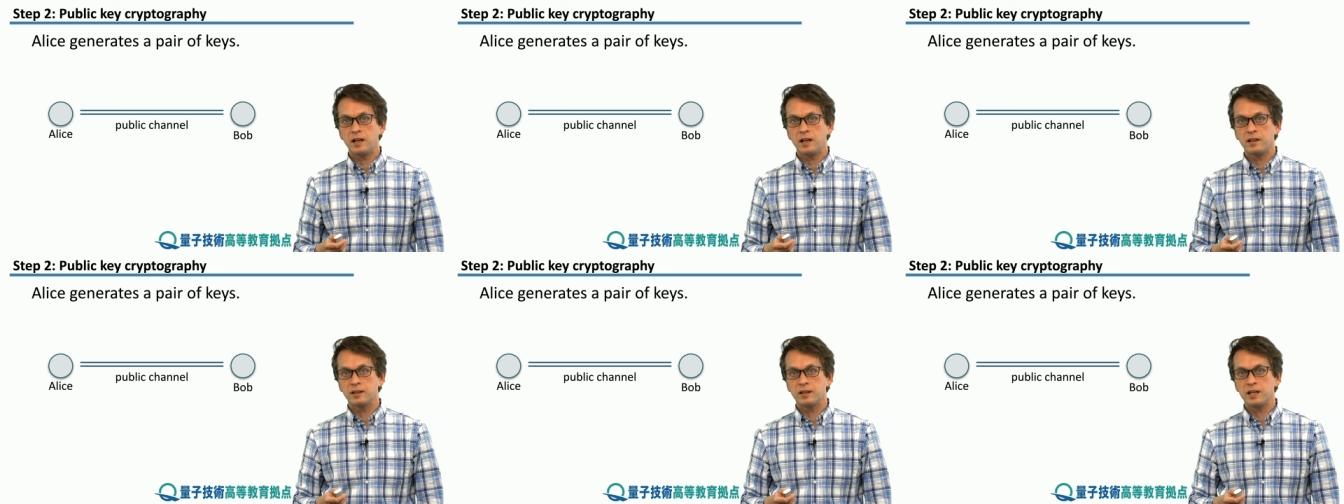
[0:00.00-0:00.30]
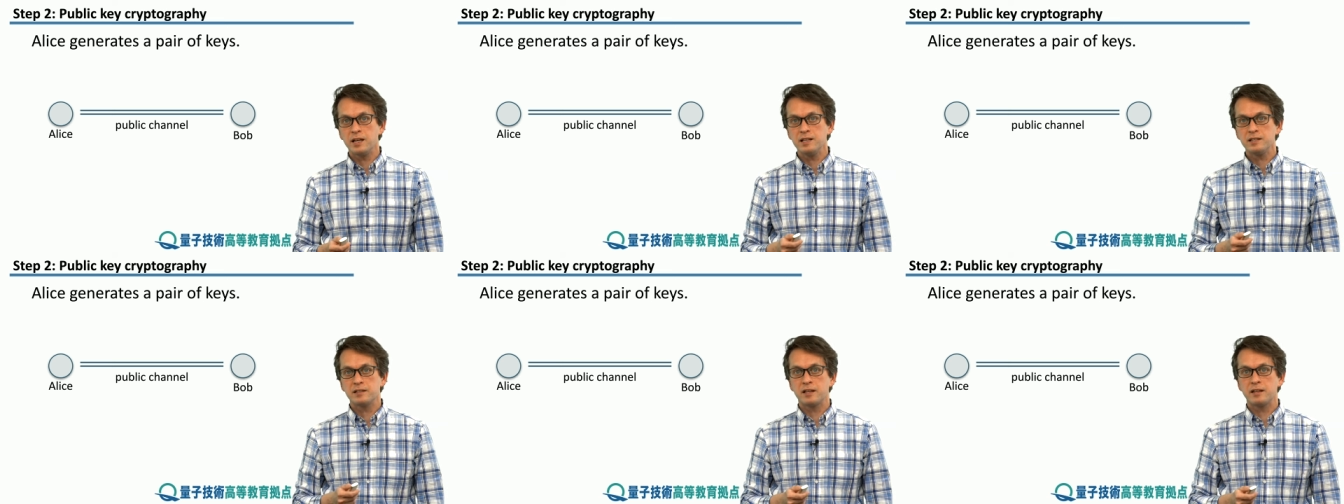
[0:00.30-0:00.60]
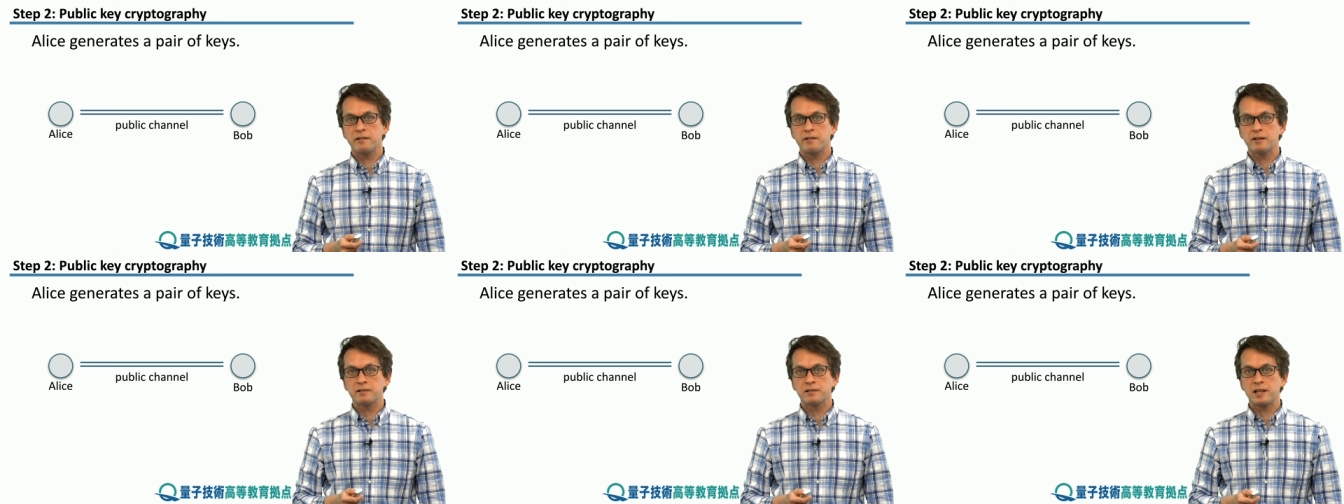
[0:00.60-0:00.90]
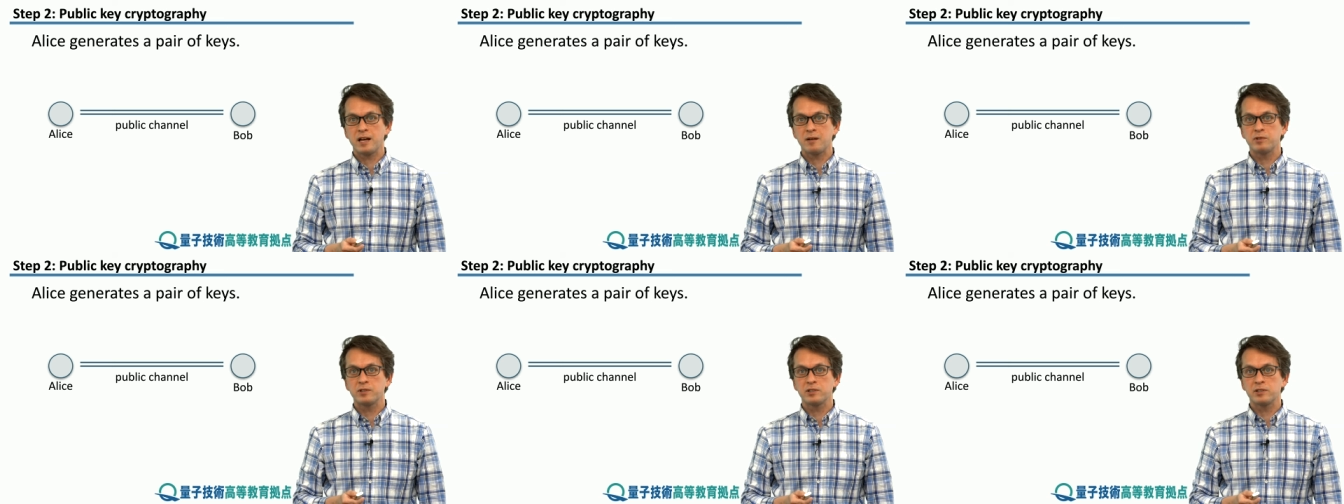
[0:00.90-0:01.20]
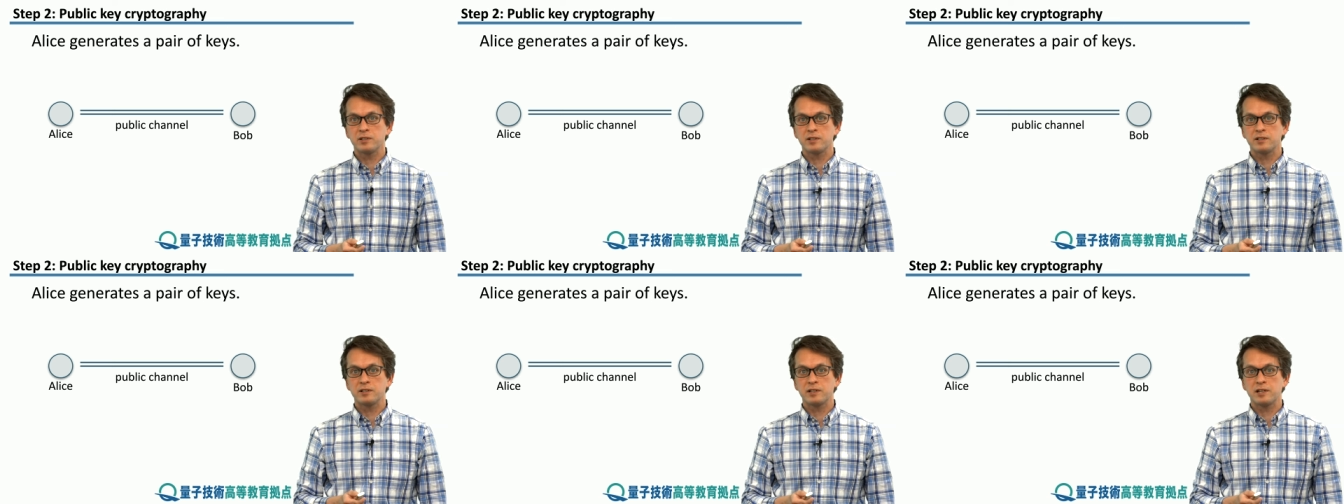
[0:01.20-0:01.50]
And keys that are
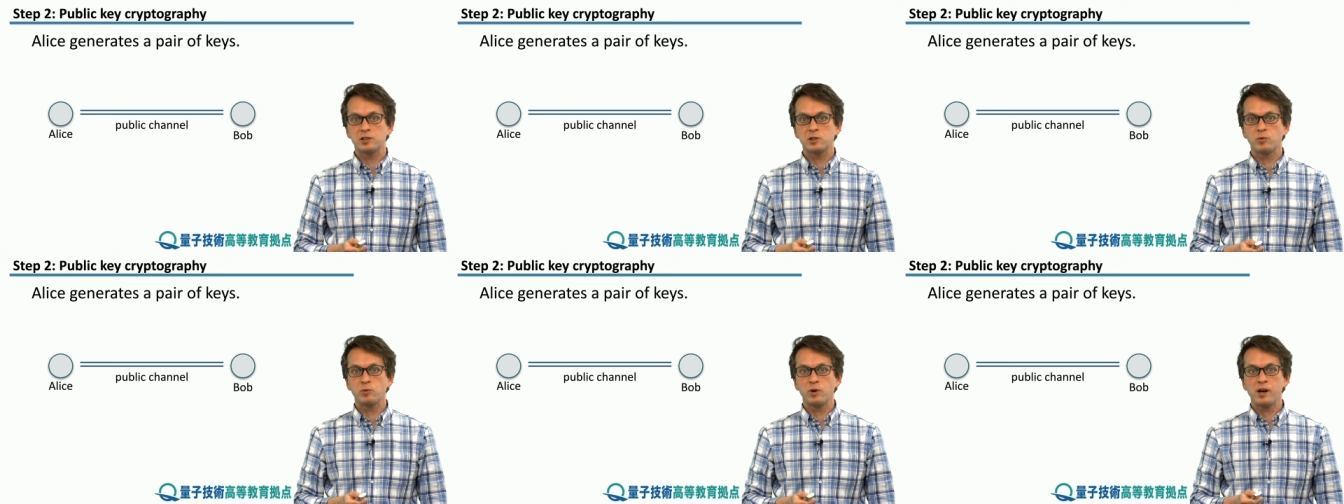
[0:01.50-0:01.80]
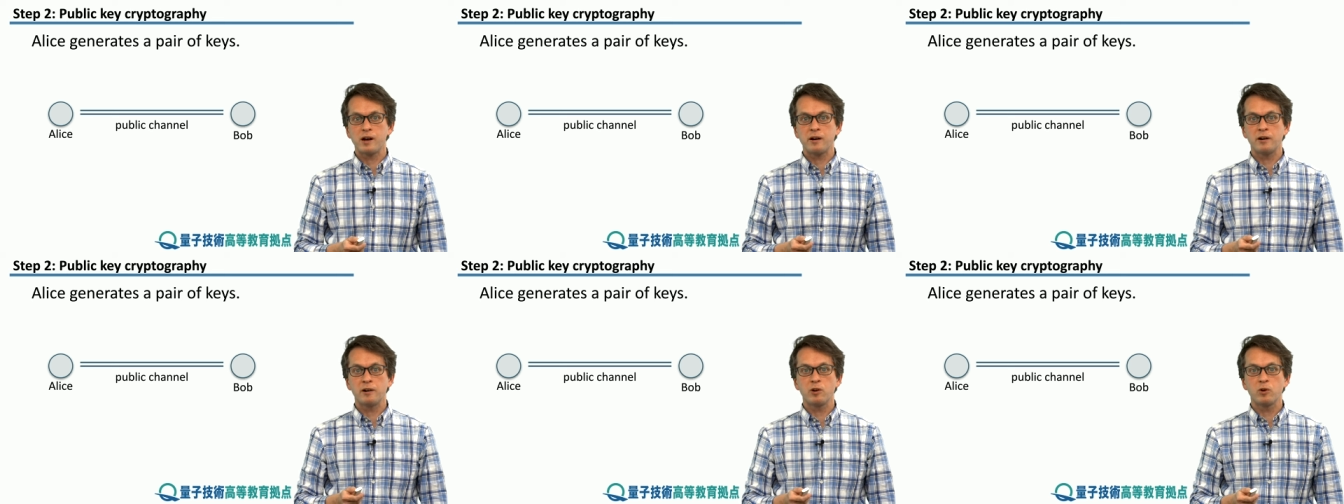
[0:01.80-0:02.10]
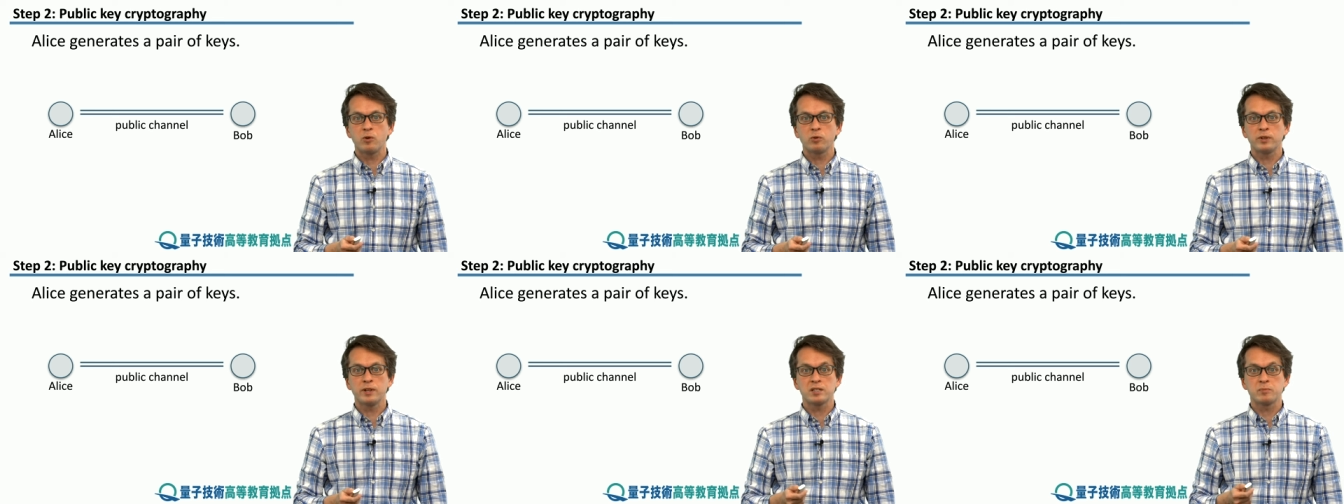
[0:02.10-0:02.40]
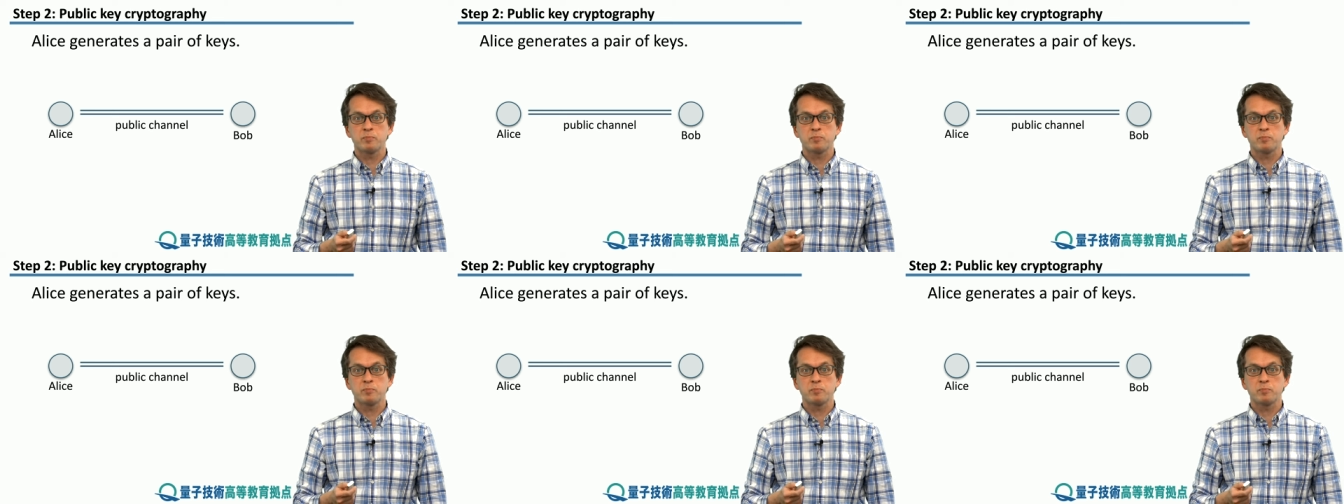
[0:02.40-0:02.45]
established in such a way are known